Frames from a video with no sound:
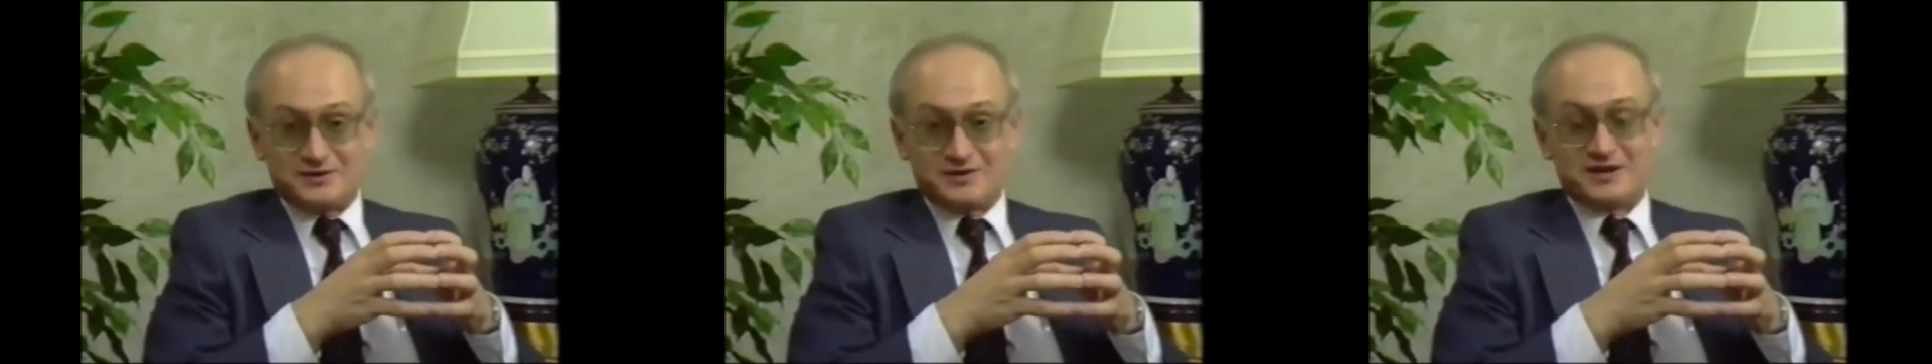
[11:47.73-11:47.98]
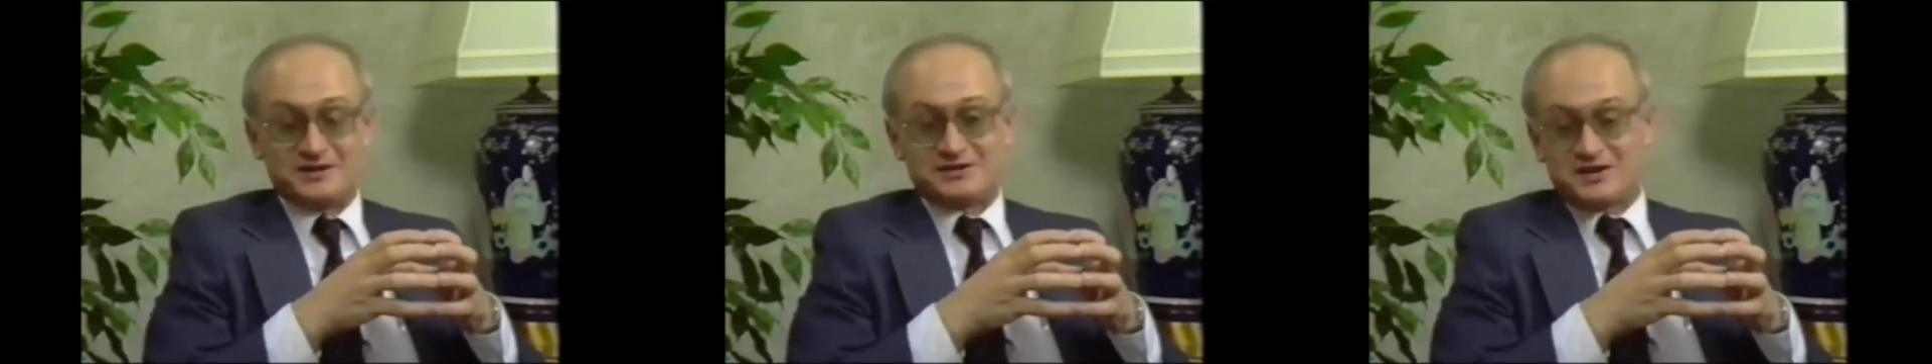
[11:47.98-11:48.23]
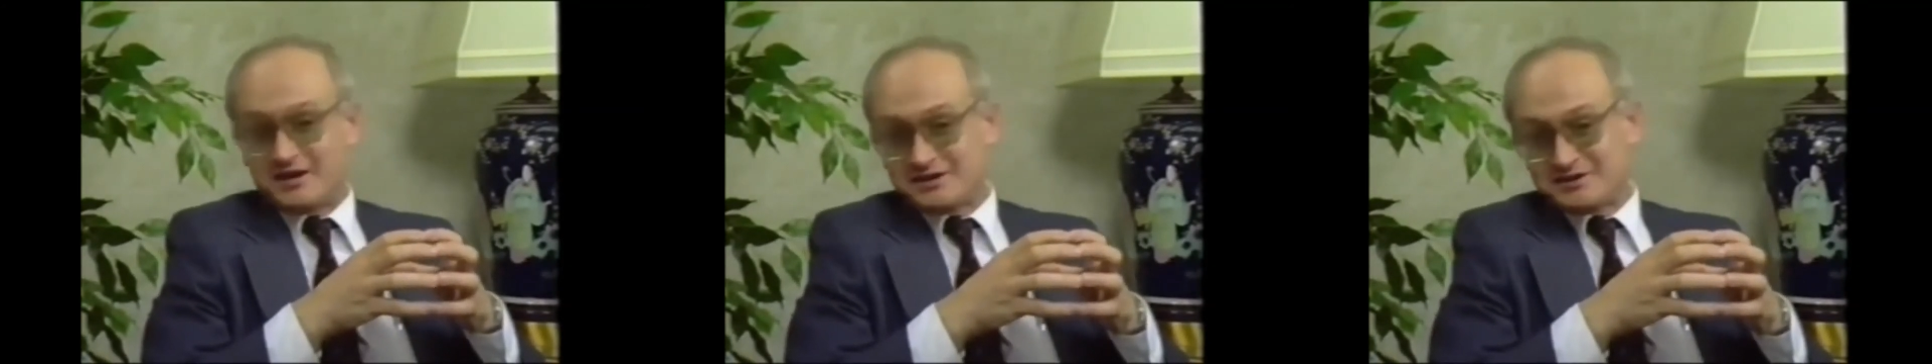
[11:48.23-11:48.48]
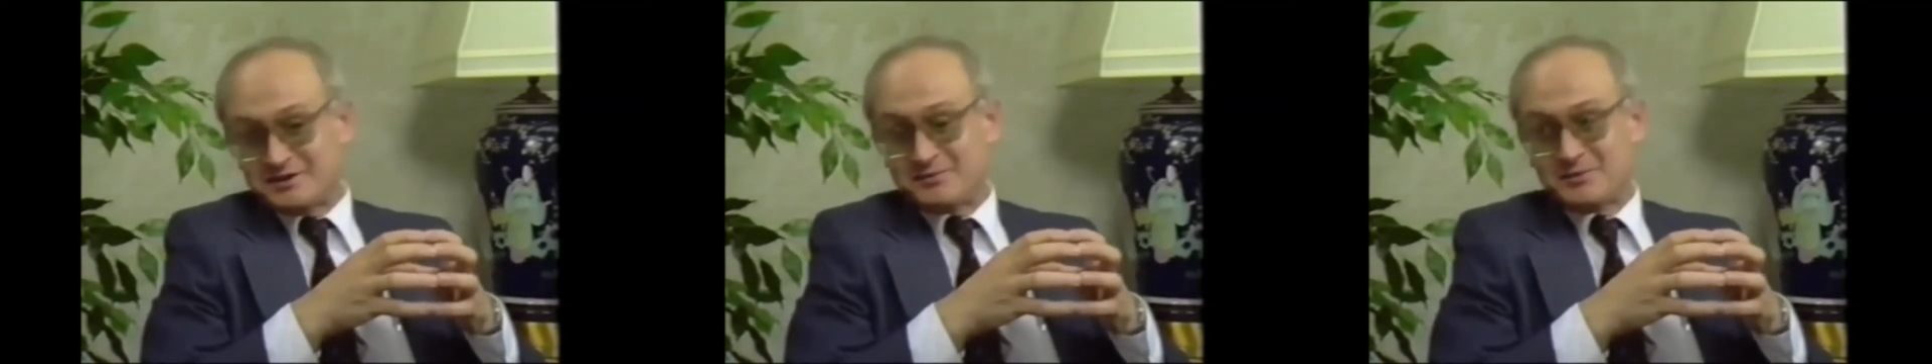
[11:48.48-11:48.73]
whether I
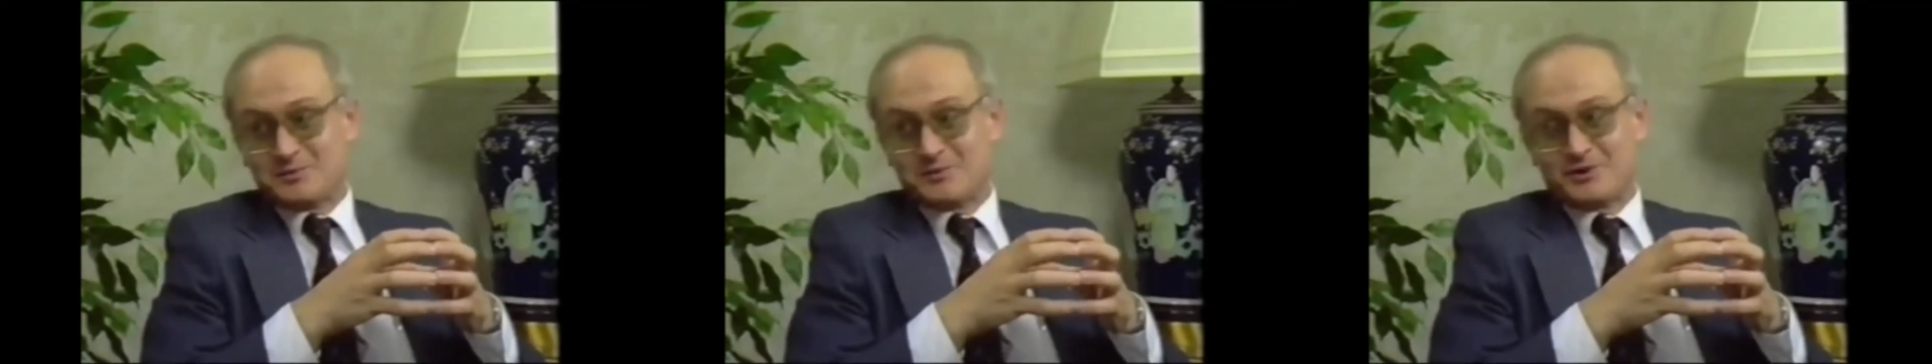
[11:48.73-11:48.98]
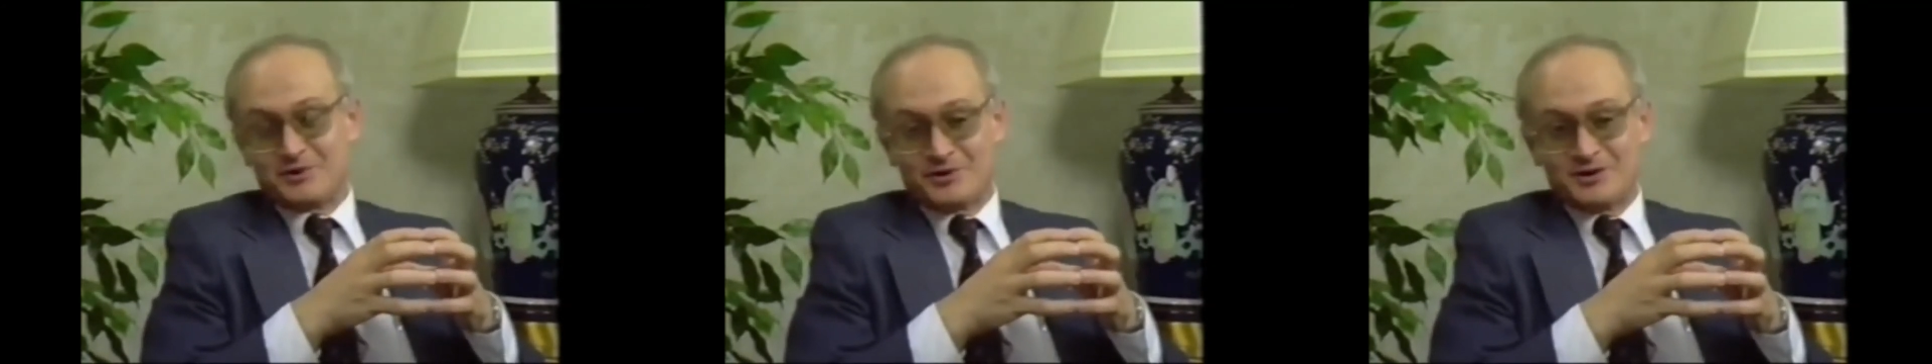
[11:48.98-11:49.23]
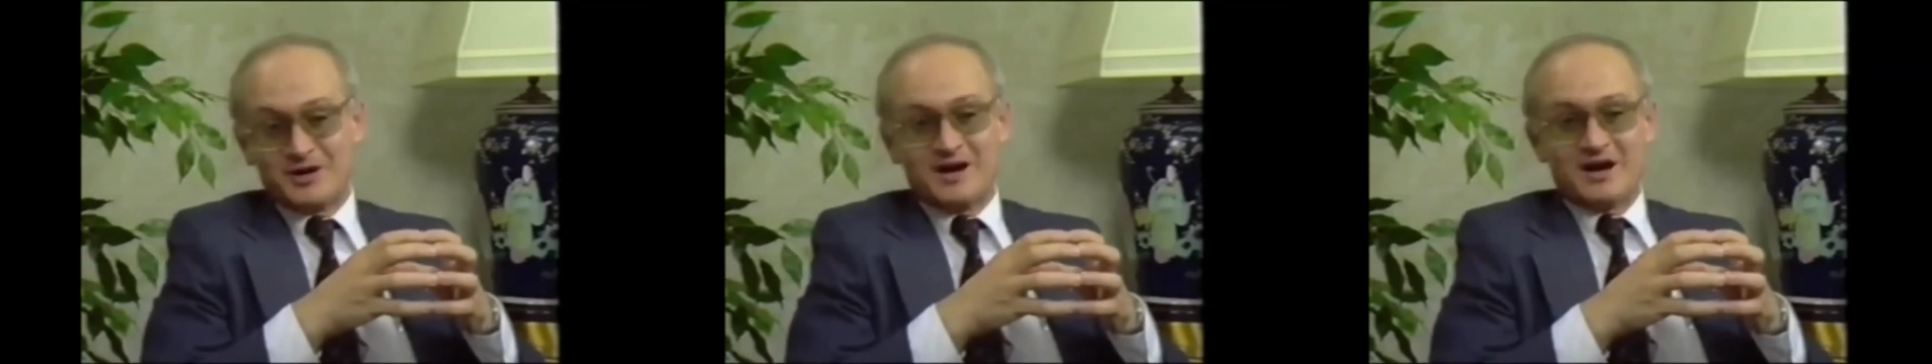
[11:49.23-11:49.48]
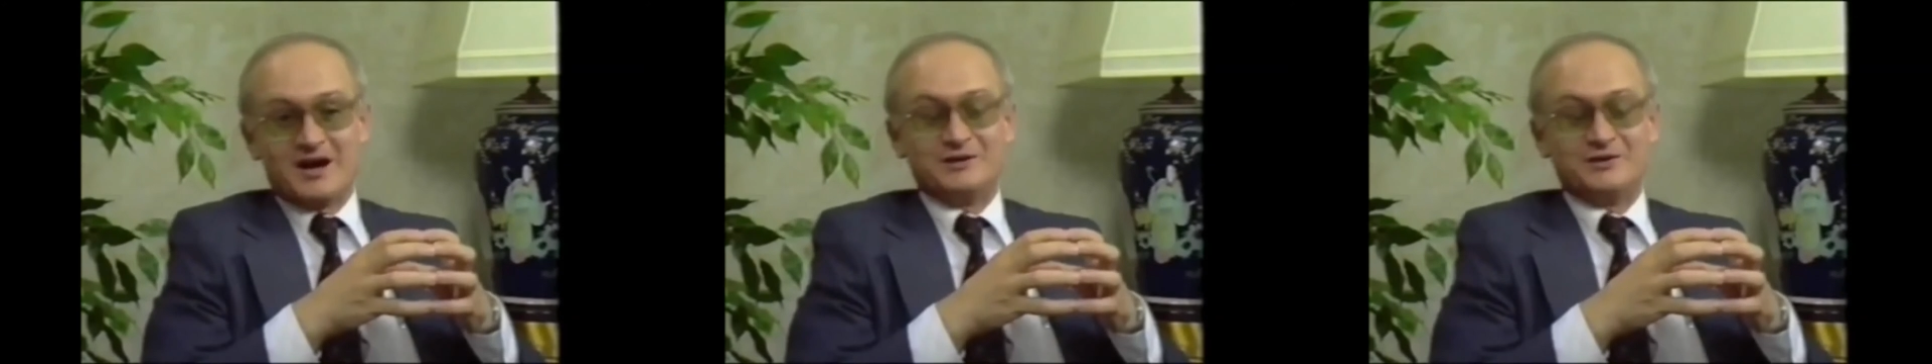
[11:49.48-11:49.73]
scare some people or
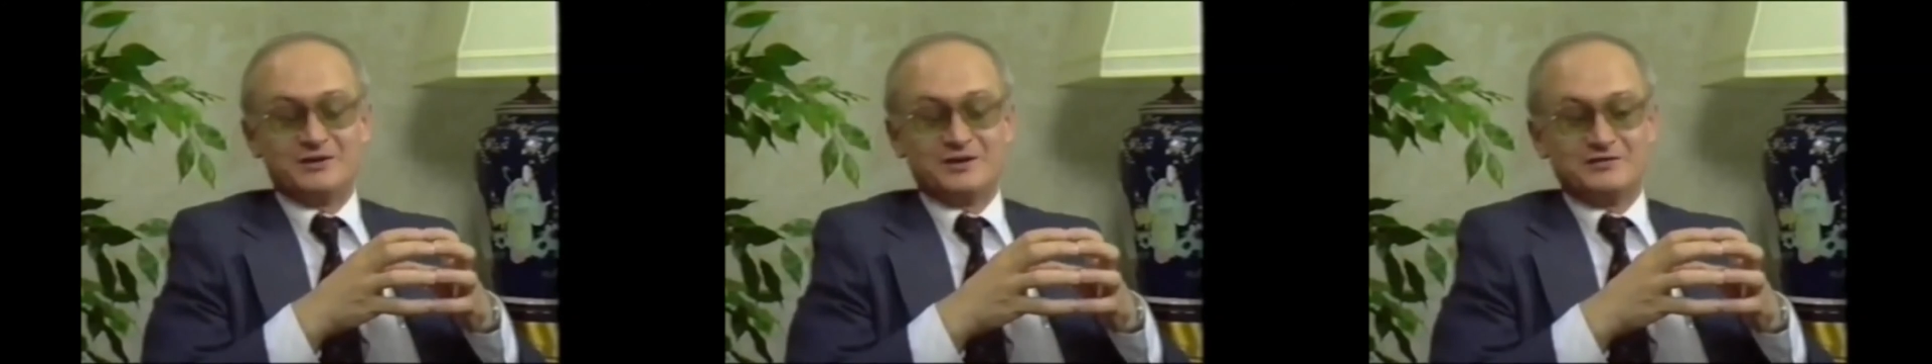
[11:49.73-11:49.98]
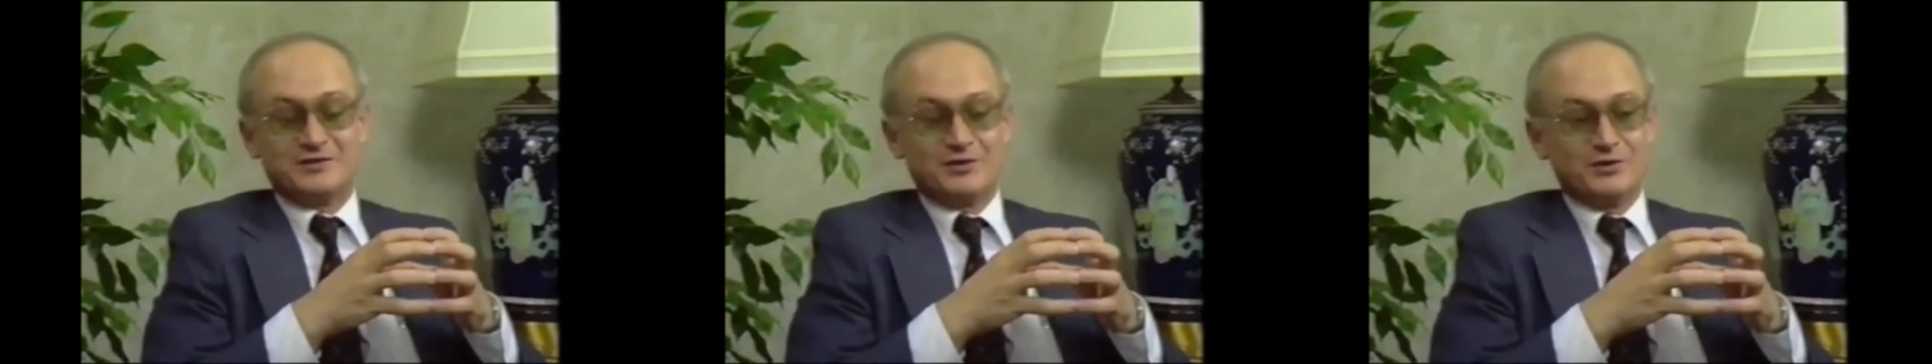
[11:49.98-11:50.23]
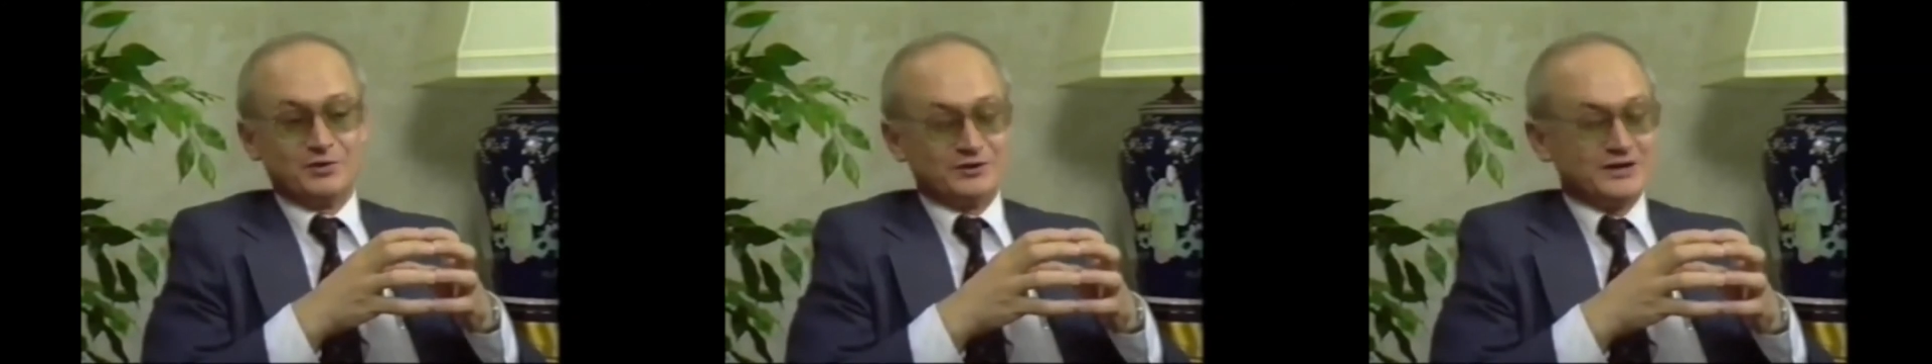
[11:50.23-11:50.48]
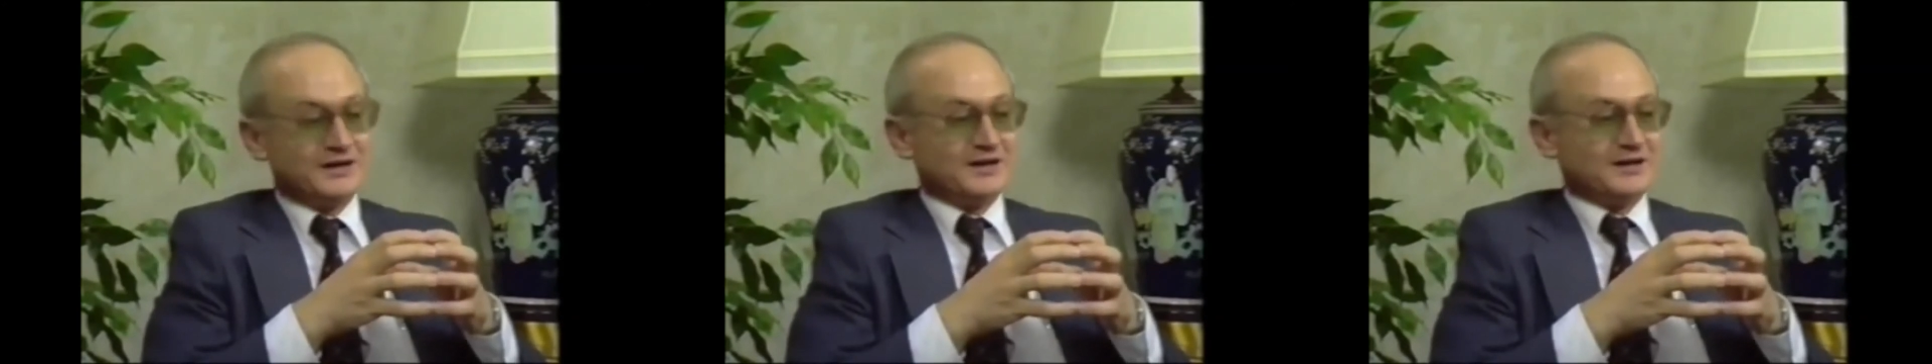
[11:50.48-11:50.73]
not, I don't give a
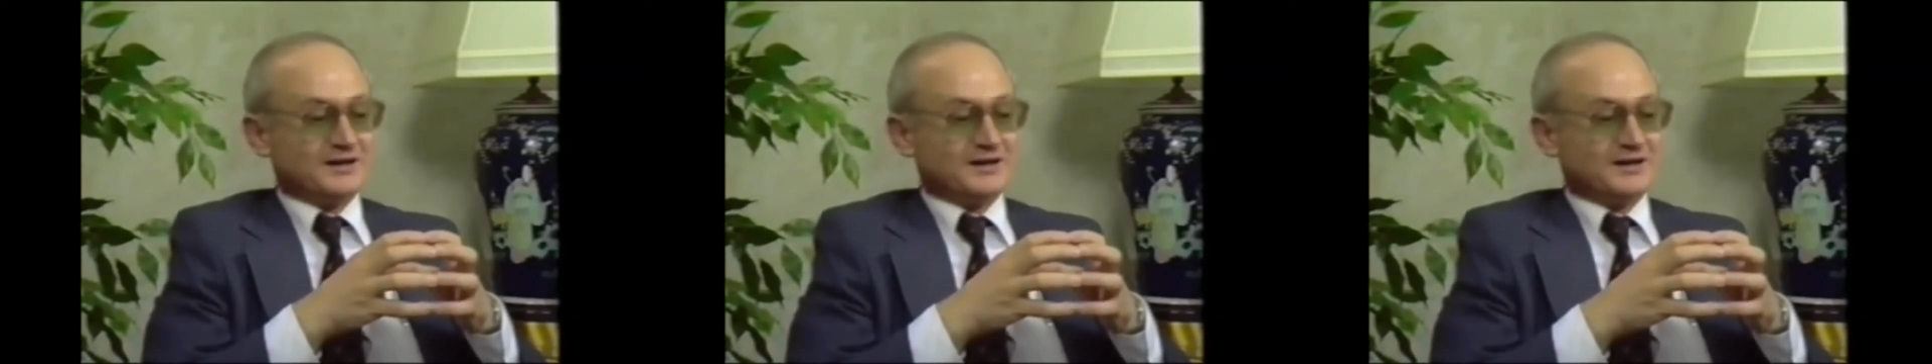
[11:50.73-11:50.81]
hoot.